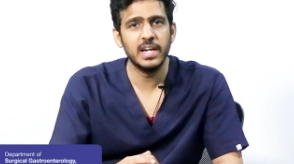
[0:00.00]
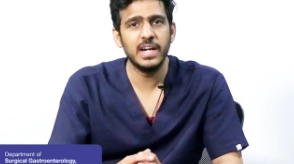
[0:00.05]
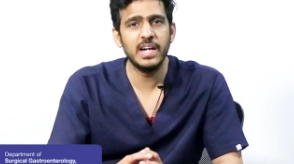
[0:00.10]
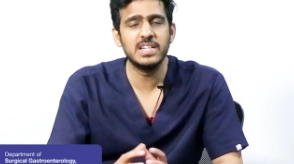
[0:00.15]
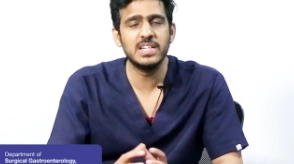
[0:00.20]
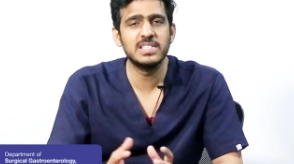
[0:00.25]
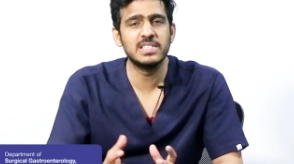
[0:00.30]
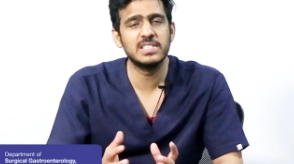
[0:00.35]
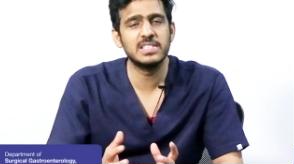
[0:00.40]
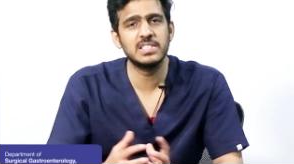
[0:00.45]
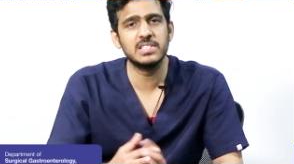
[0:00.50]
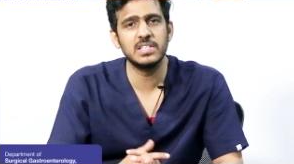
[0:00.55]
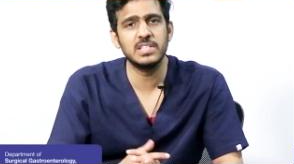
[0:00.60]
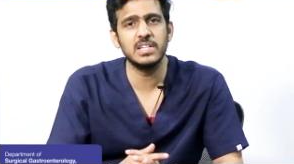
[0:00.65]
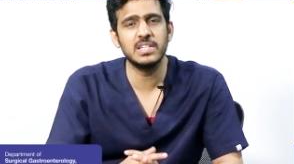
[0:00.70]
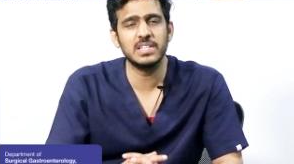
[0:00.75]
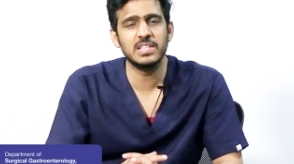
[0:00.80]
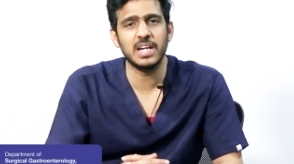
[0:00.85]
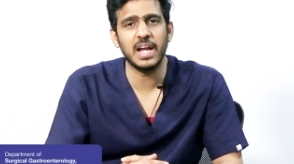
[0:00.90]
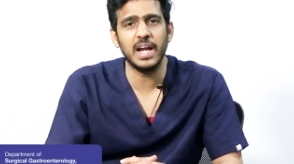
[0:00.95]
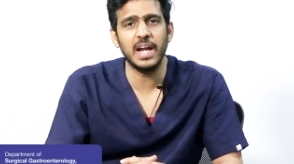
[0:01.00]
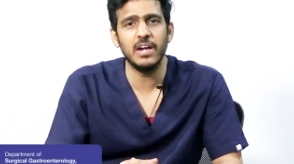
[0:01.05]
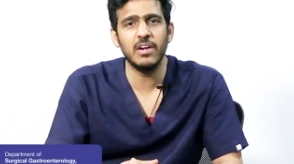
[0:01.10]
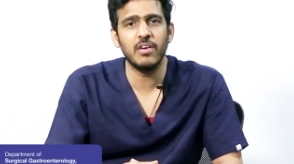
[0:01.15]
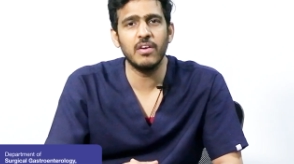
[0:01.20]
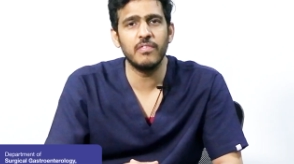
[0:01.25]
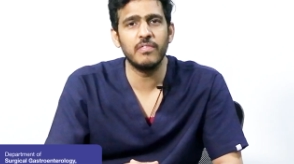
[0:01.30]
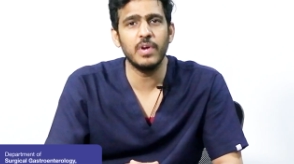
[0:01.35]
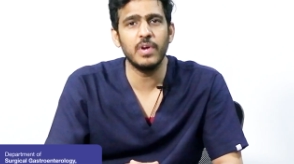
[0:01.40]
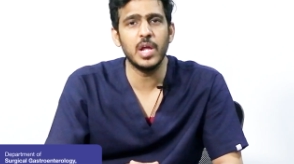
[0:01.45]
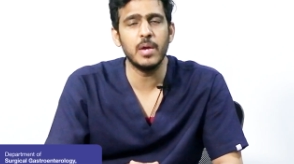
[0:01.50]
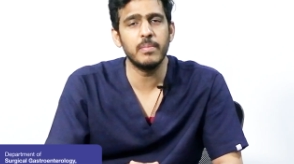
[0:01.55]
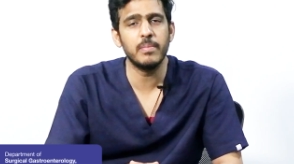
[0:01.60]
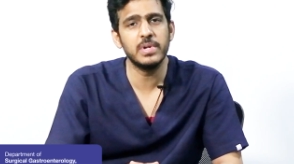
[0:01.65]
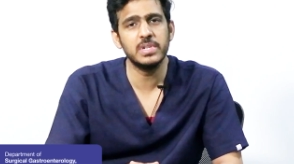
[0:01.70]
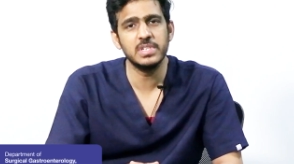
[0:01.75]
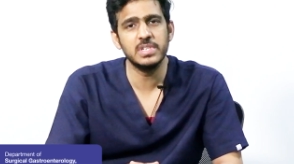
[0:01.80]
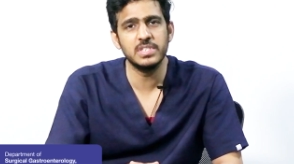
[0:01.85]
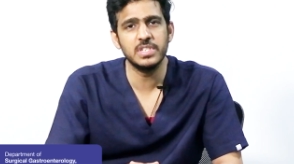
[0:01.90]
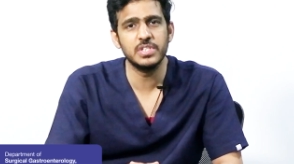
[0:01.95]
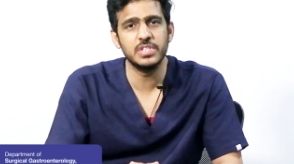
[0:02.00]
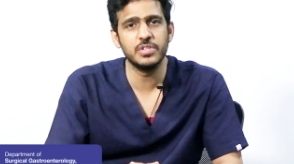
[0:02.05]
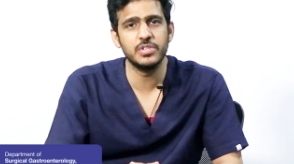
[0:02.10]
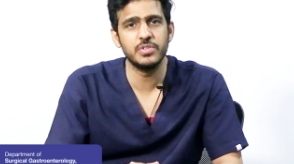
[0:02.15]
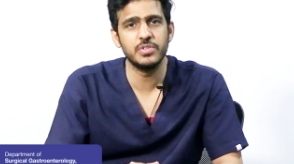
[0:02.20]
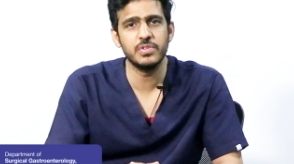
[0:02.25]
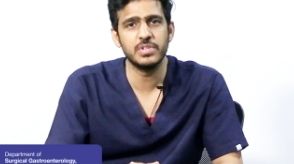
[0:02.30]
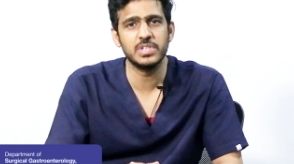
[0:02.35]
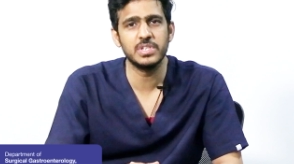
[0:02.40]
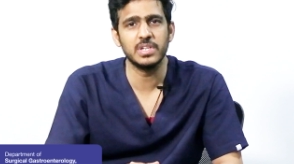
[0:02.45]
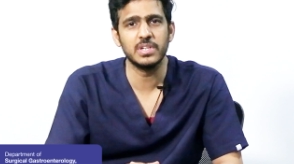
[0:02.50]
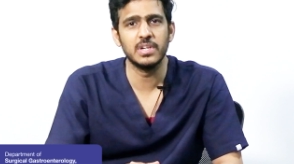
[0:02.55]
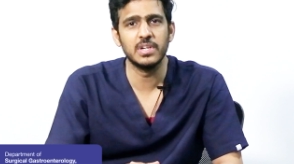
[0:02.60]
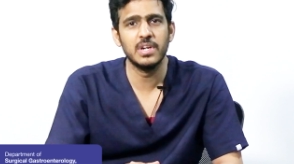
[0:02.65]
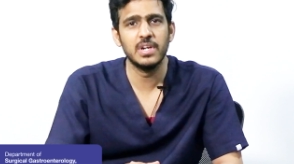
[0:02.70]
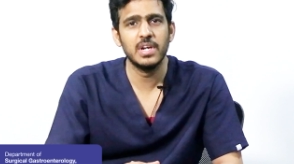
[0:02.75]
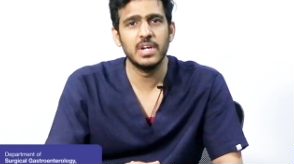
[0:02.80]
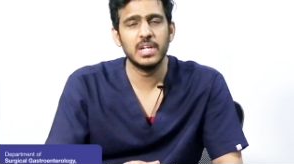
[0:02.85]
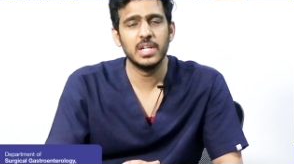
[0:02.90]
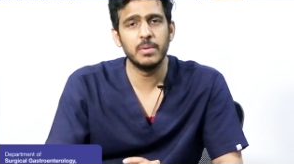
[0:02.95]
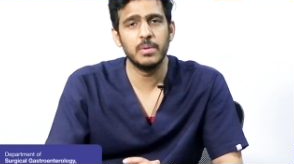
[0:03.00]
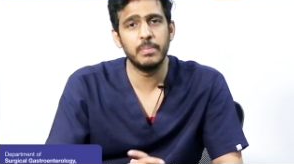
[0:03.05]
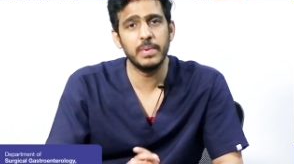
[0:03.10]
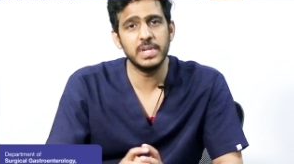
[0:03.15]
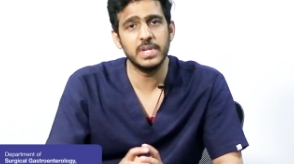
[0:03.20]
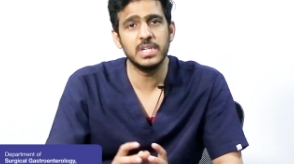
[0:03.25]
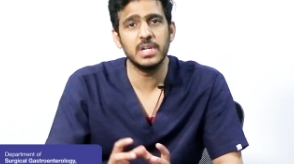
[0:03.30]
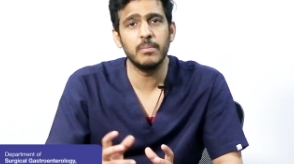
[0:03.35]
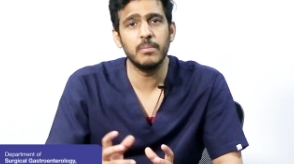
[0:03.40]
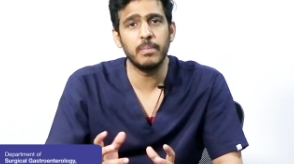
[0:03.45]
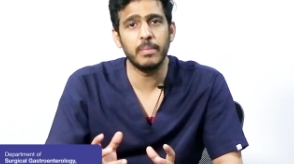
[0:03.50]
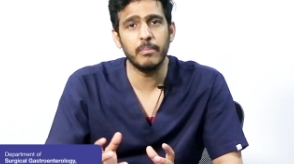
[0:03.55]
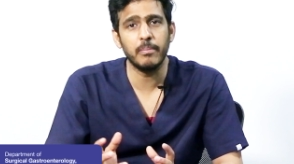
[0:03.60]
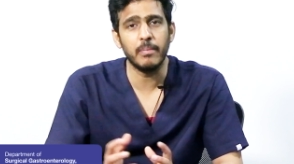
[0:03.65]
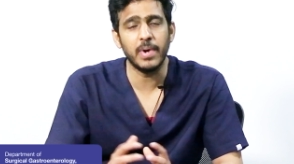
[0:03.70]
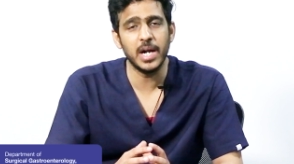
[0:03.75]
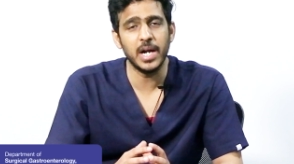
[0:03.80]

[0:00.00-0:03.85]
It's kind of emergency situation. The patient